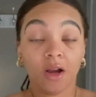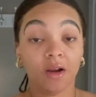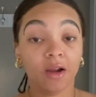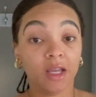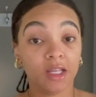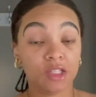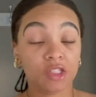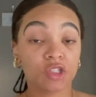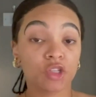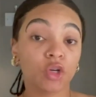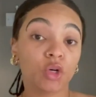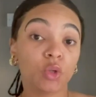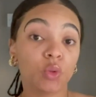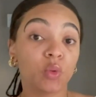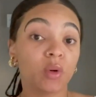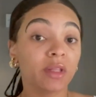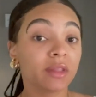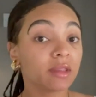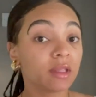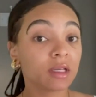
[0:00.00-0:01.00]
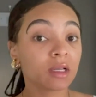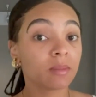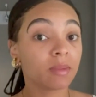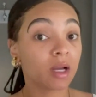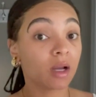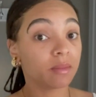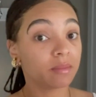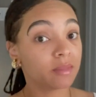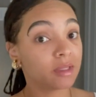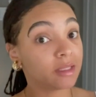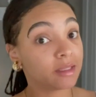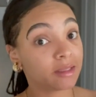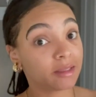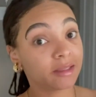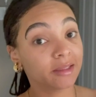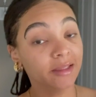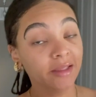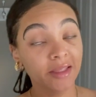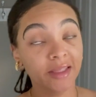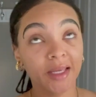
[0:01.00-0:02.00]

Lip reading: All right, so one thing about me